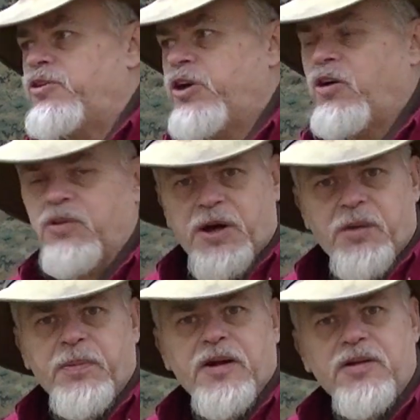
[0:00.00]
showed a
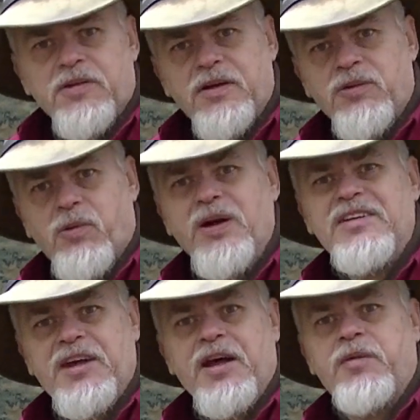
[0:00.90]
couple little quick
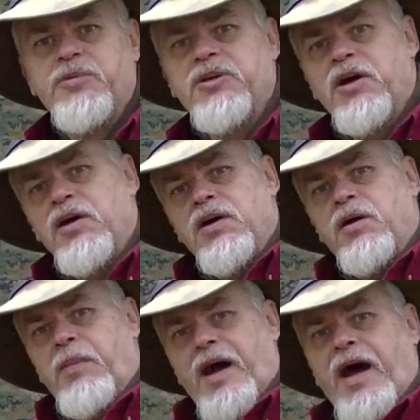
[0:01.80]
tips
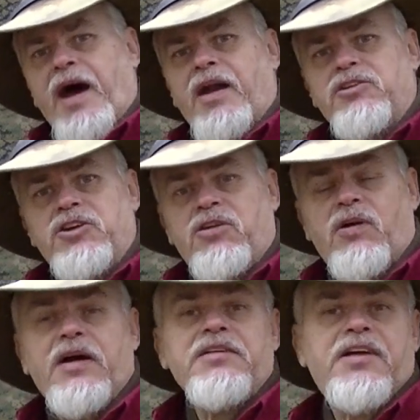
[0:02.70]
about how to
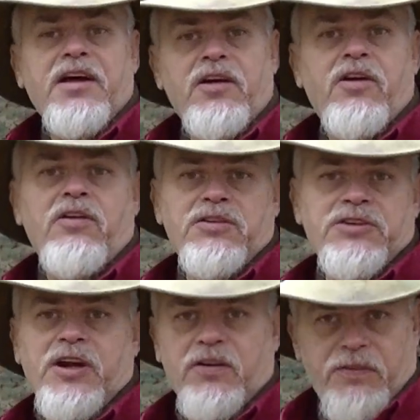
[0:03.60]
generate tinder and
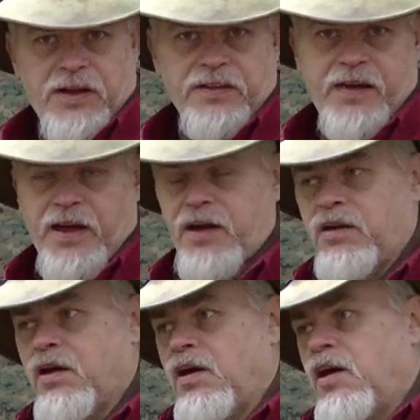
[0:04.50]
stuff like that.
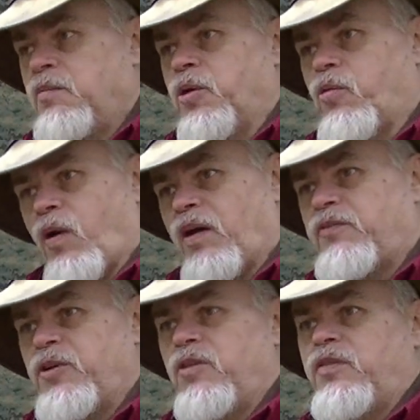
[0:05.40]
But quite a
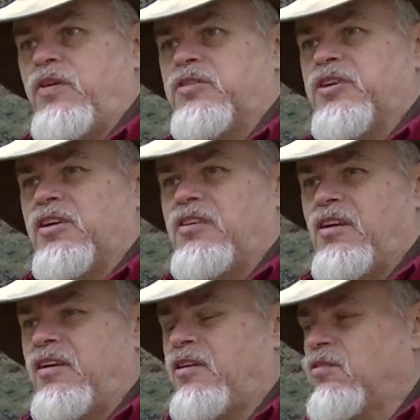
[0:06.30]
few of you said,
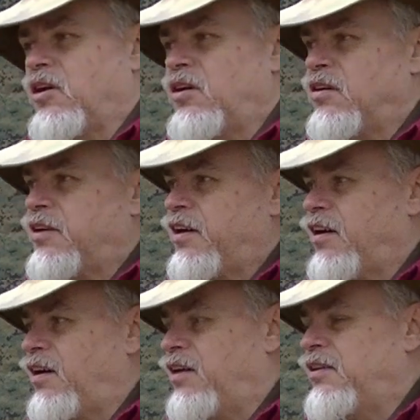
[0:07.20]
you know, look,
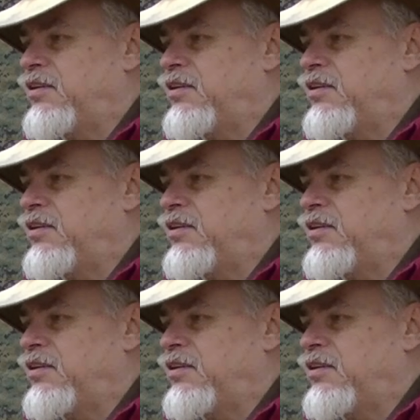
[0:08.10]
uh,